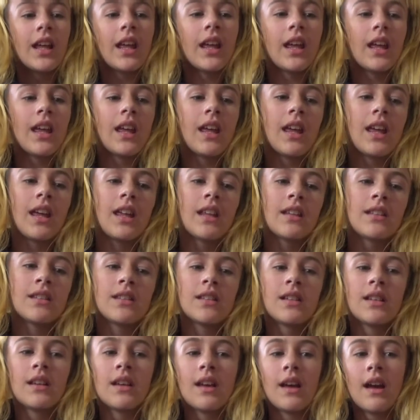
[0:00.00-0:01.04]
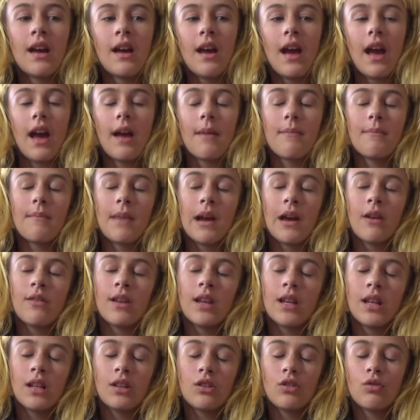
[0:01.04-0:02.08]
And I'm
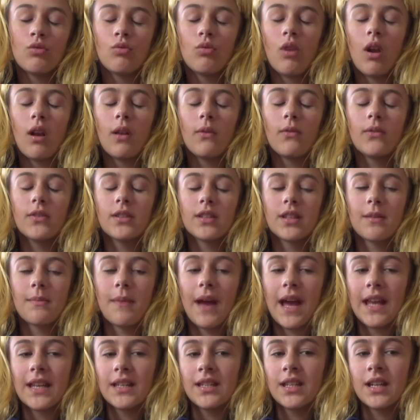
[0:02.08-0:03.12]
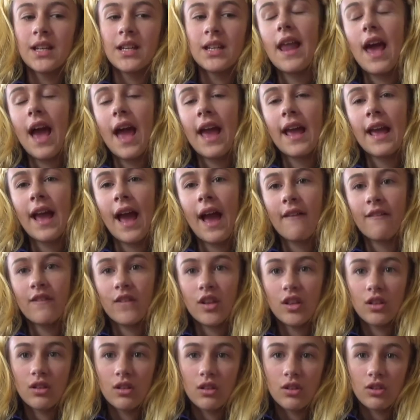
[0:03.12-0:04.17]
married to Rolf Scamander, and I
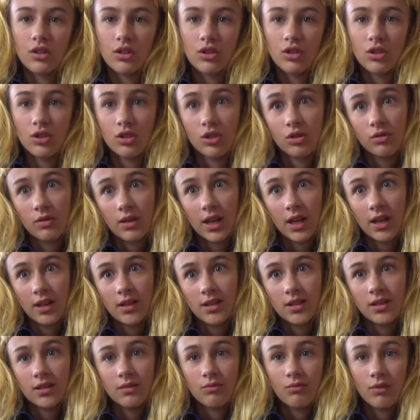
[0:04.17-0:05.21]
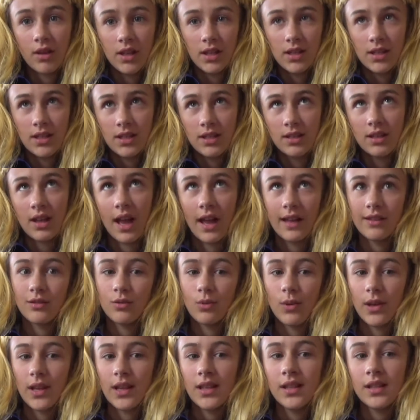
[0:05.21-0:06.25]
have two kids, which are
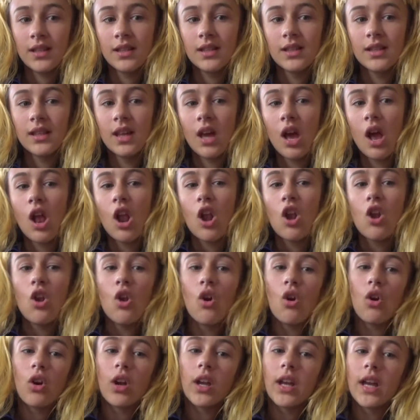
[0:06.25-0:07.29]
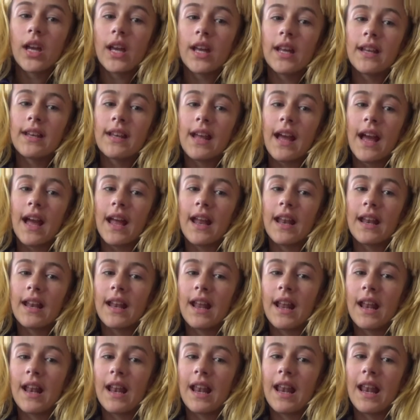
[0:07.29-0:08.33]
twins, Lorcan
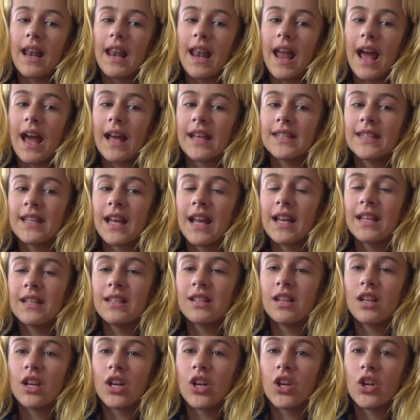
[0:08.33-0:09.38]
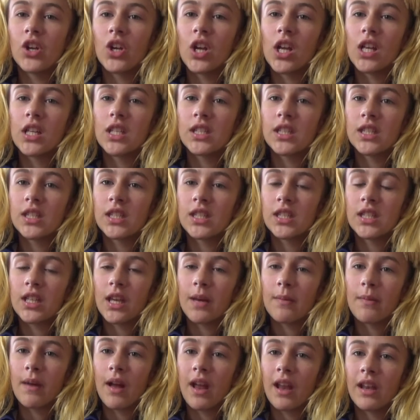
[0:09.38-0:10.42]
and Lysander
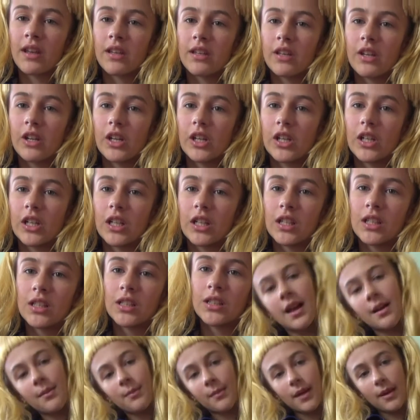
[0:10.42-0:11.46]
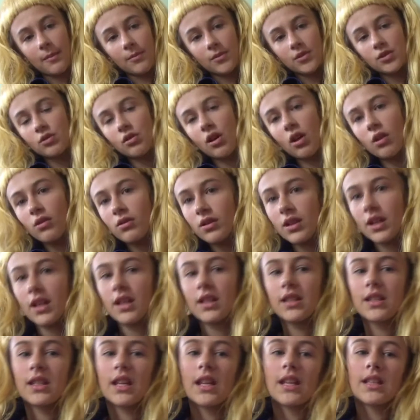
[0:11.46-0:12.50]
Scamander. My
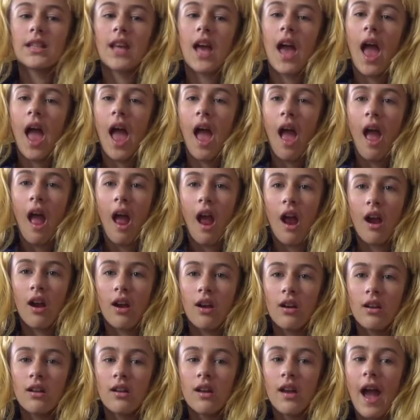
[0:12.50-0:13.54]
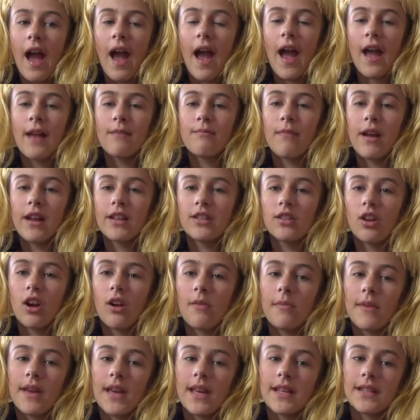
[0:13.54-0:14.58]
Patronus is a hare, and my
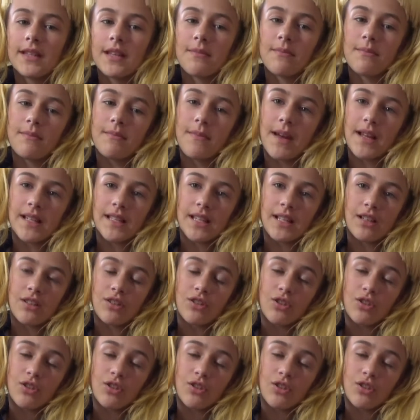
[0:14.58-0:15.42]
job is a magic